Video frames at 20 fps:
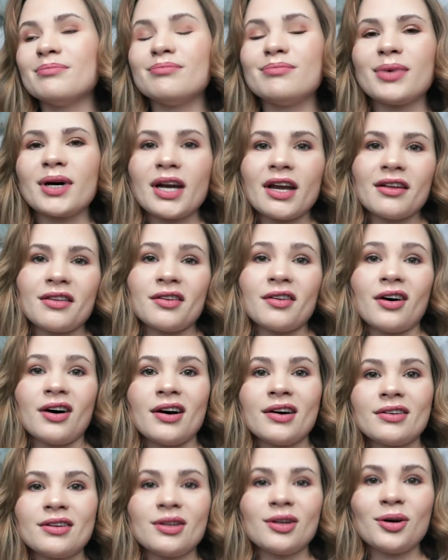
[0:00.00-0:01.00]
but I
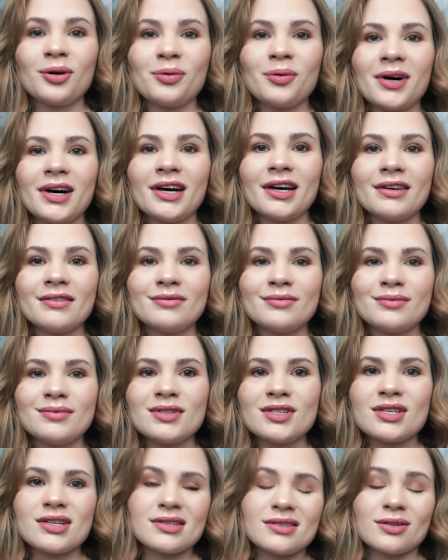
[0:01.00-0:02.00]
thought, you know what,
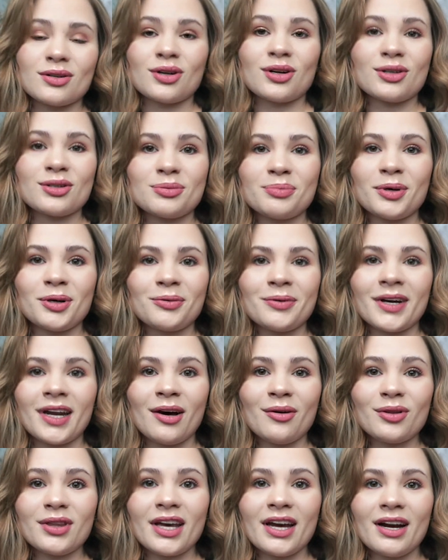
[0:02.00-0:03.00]
it doesn't hurt to put one
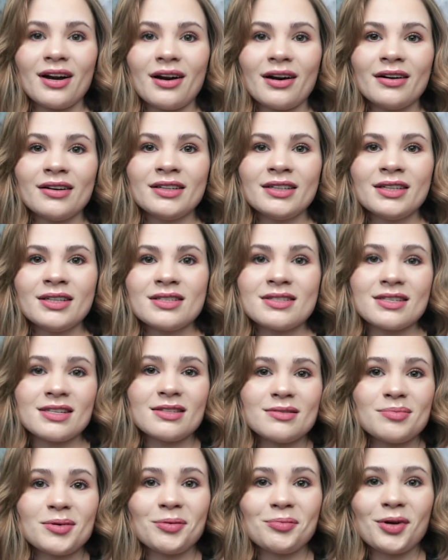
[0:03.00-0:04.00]
out there
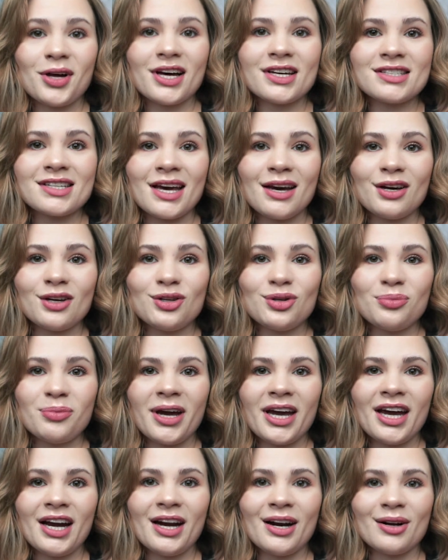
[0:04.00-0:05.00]
since people ask how I do
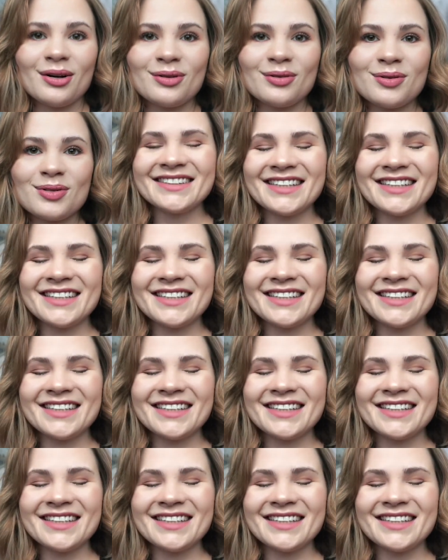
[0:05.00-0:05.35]
my hair.